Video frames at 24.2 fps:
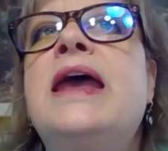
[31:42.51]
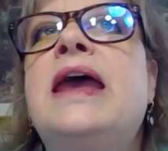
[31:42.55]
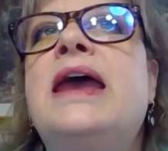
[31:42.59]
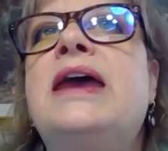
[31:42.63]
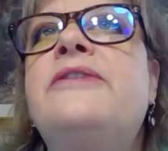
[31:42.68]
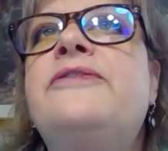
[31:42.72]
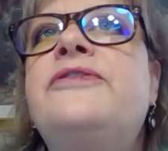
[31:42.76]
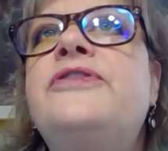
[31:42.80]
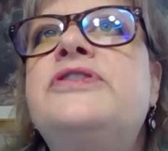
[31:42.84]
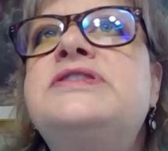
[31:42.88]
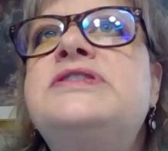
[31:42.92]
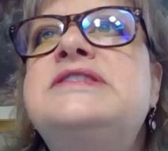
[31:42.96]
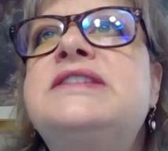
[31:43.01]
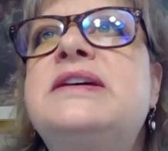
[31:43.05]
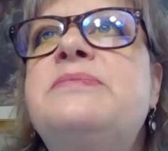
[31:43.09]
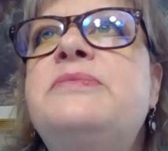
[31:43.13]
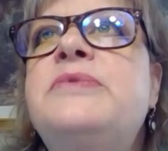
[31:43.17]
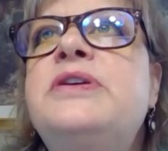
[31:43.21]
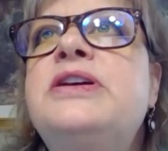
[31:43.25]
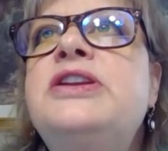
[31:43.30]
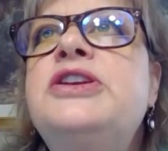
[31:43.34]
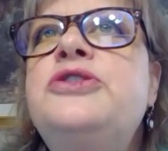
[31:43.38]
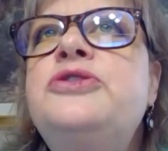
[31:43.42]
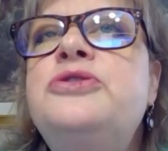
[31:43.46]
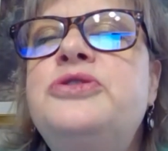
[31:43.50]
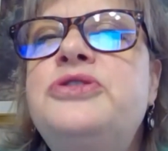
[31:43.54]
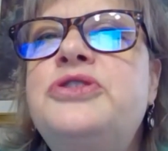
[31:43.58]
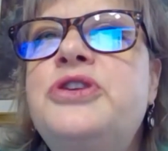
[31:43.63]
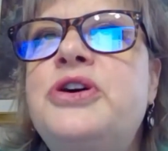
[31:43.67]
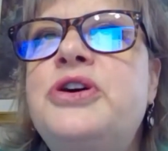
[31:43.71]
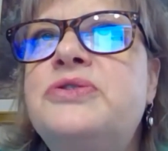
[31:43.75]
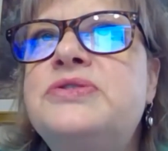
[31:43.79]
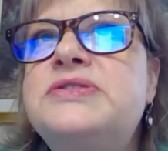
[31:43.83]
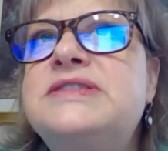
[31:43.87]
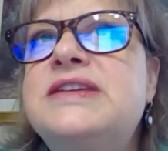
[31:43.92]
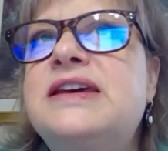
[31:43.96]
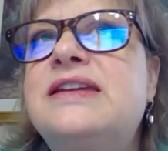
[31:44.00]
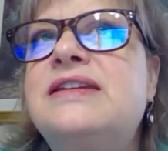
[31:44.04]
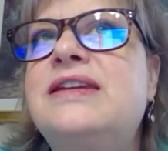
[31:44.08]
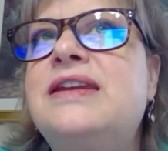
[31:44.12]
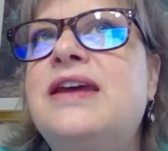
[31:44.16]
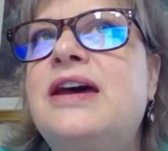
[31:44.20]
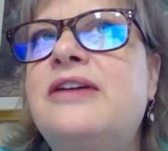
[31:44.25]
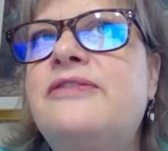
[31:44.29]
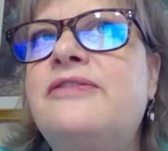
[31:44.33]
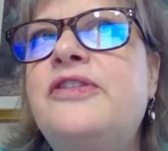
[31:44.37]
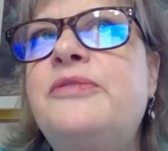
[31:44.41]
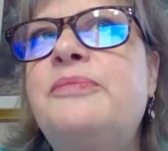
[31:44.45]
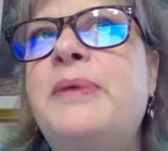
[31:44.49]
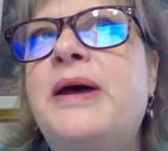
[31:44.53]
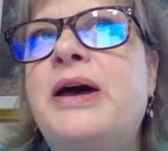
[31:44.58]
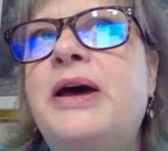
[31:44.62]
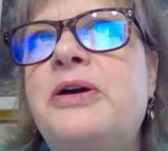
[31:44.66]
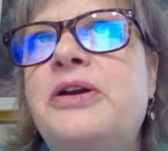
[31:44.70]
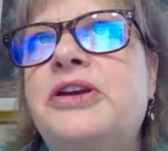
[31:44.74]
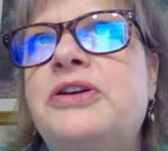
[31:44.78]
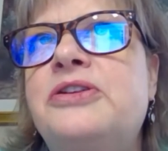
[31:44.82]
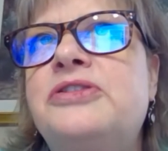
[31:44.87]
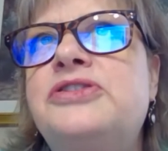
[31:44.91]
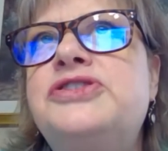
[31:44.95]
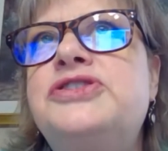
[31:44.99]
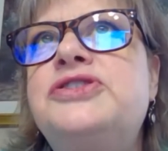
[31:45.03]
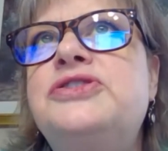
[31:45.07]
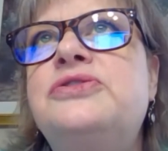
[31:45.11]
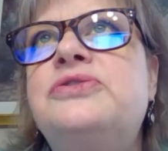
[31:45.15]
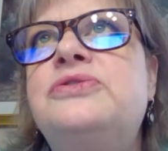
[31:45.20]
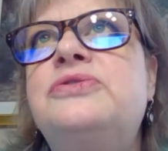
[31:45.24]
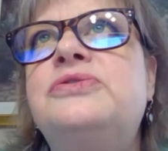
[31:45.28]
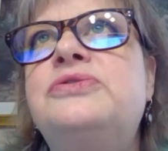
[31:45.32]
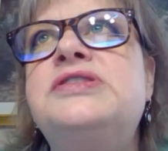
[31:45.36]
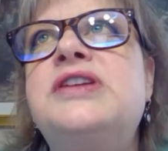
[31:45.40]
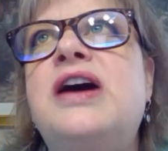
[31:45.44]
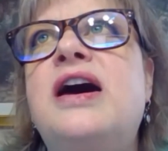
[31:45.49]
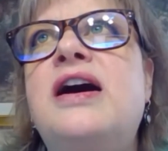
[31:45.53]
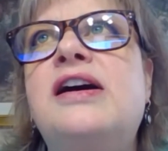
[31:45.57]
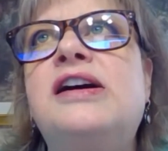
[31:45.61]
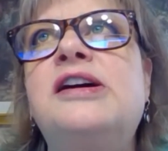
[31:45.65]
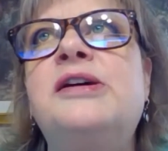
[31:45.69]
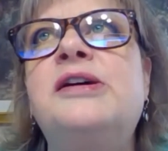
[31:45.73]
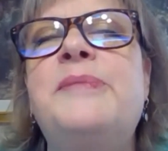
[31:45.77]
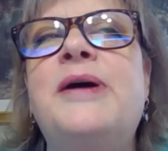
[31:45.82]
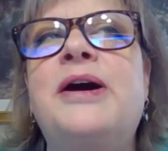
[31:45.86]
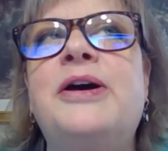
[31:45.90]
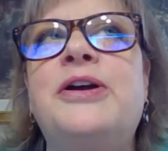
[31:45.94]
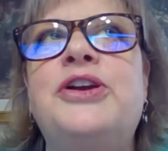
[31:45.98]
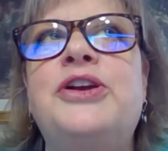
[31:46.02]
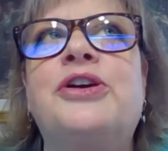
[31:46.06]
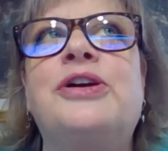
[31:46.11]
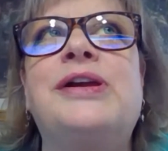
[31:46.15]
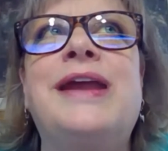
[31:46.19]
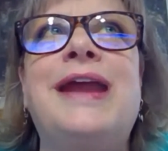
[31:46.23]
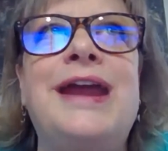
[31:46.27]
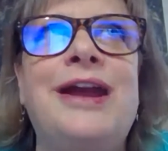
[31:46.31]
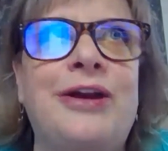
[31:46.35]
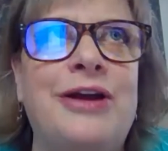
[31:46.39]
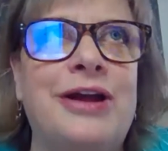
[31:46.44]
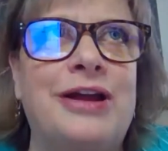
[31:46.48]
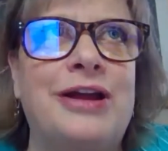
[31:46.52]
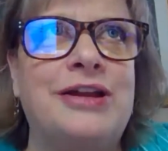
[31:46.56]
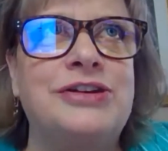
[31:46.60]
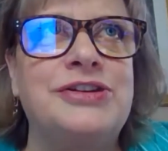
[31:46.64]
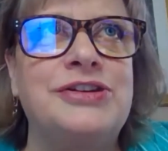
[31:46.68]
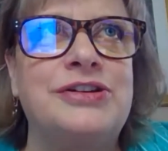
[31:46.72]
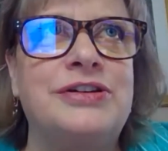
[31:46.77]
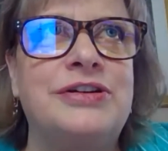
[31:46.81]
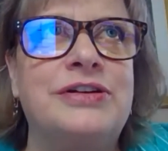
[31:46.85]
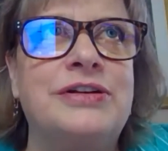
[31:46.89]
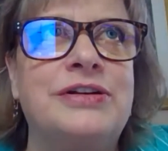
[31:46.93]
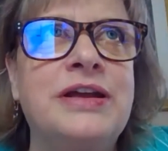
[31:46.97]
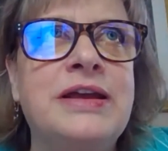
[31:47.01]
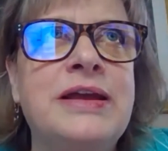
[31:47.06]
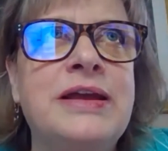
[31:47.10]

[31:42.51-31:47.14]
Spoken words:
And for someone who knows enough about you to talk about your character.